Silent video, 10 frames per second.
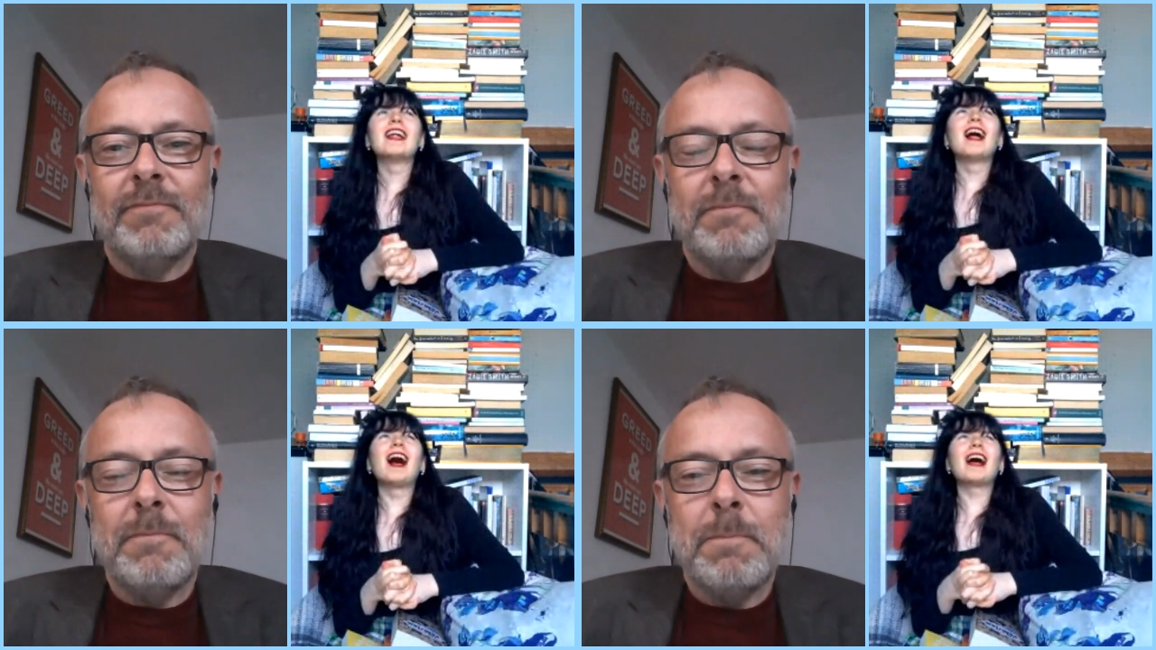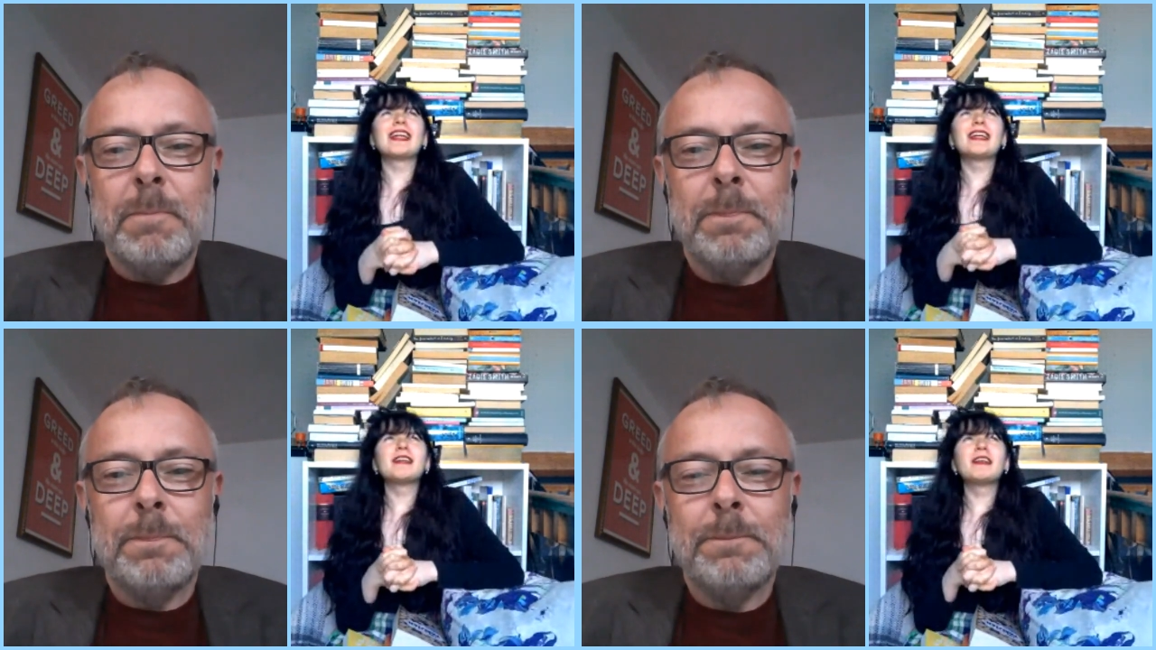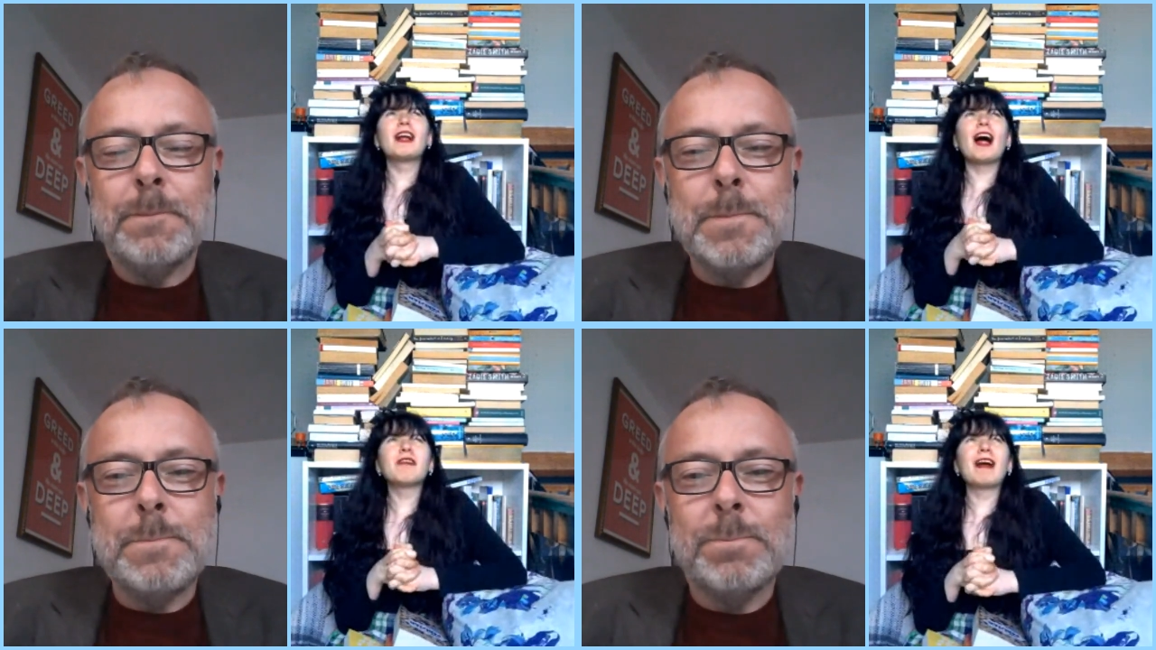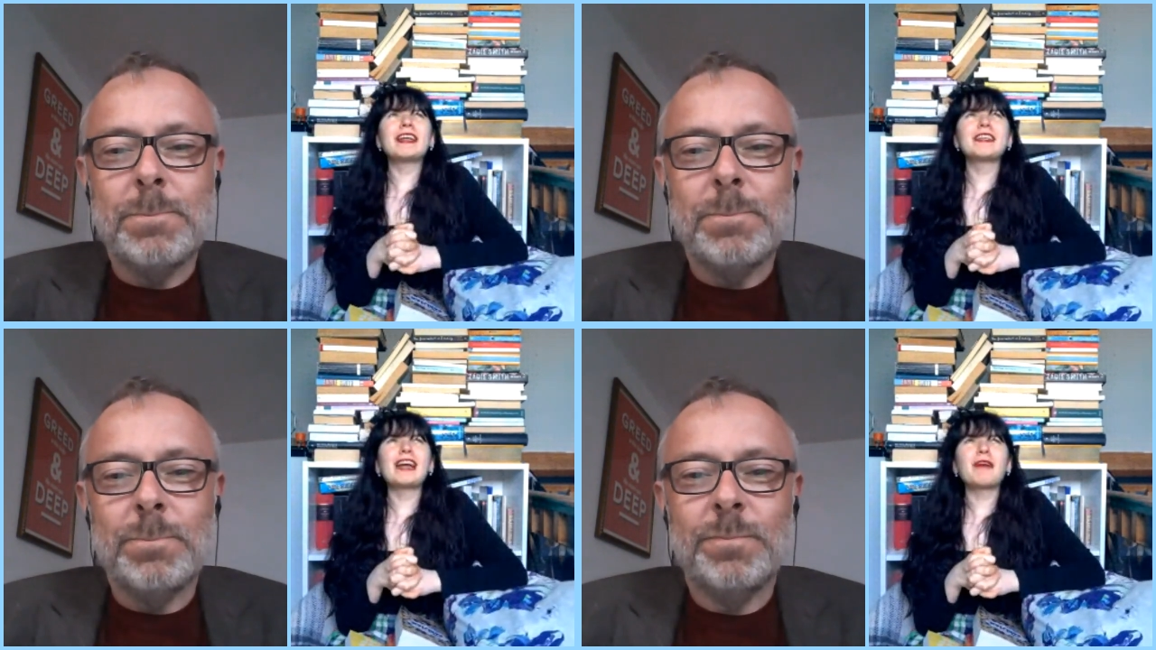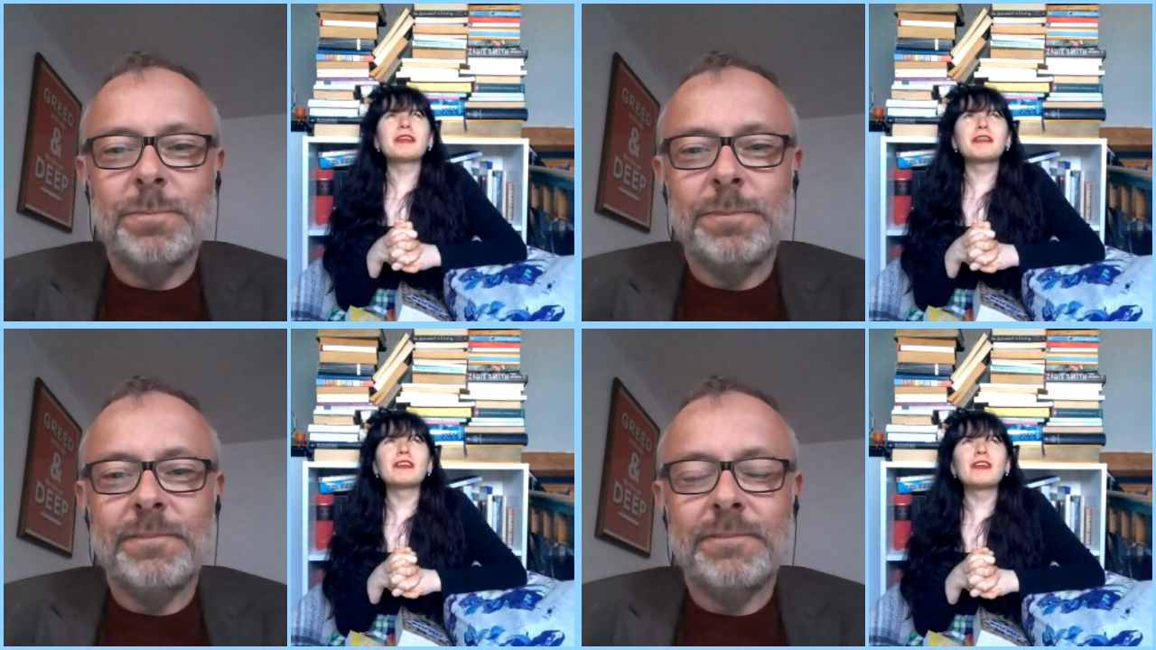Speaker 1: I I think I read
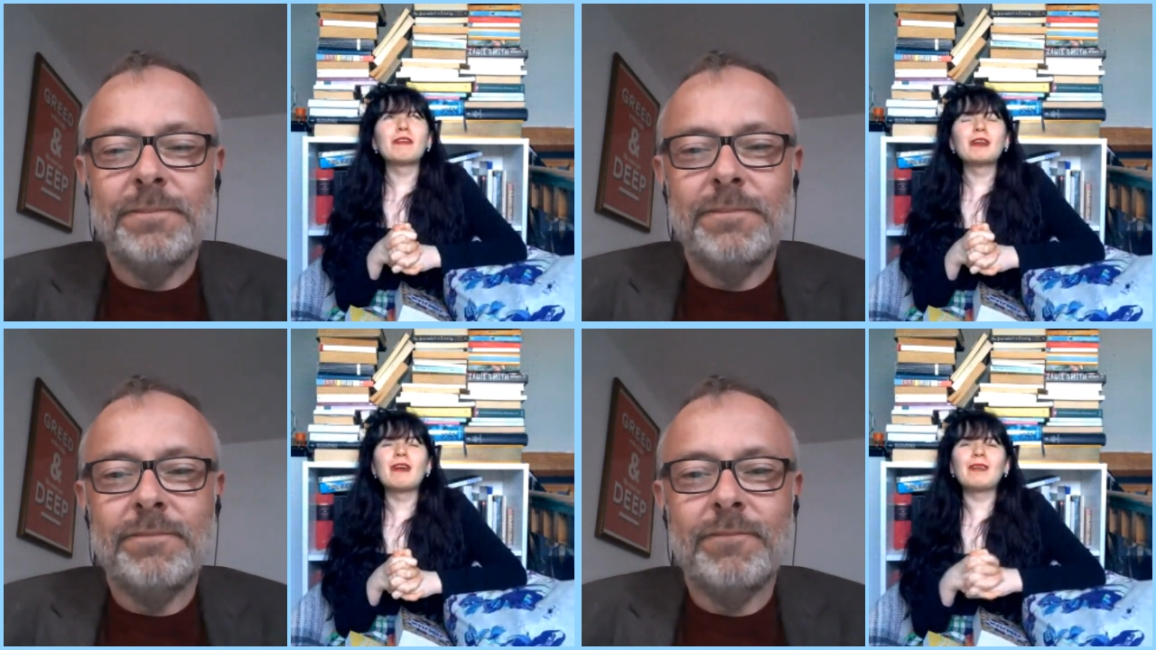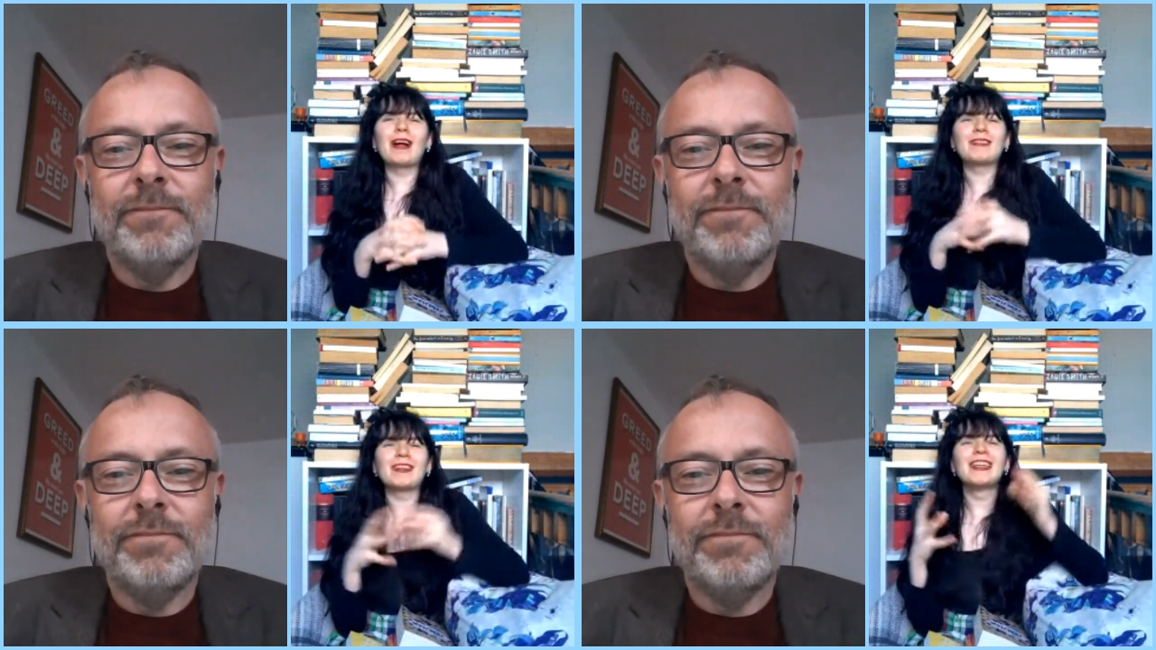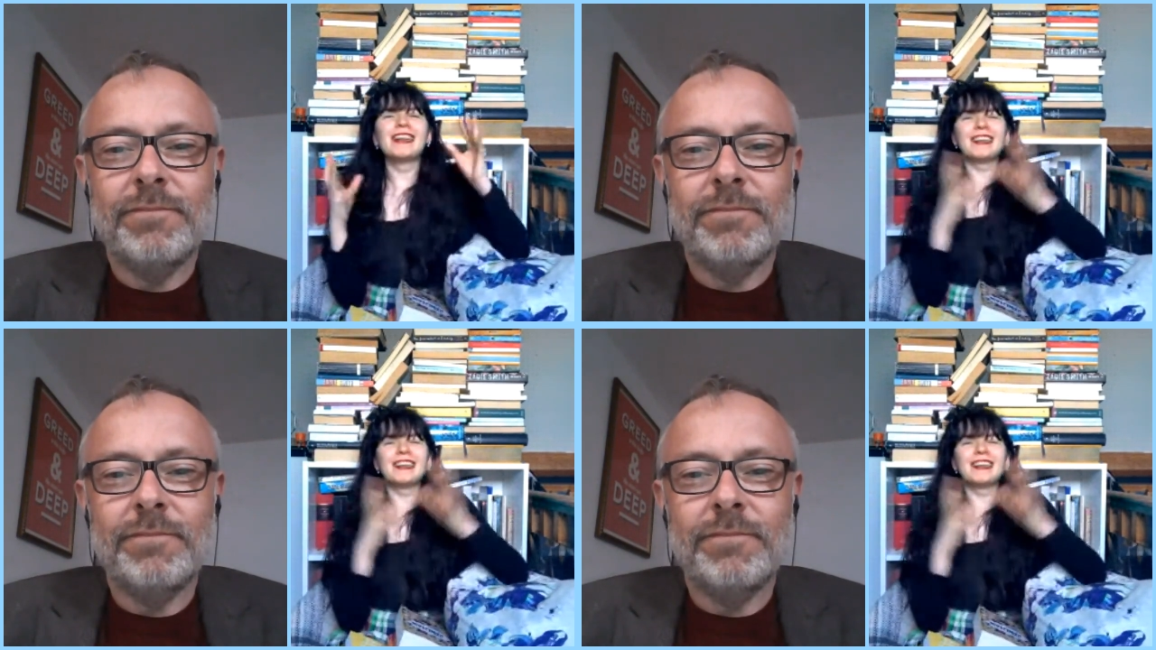a chapter of your novel a while back,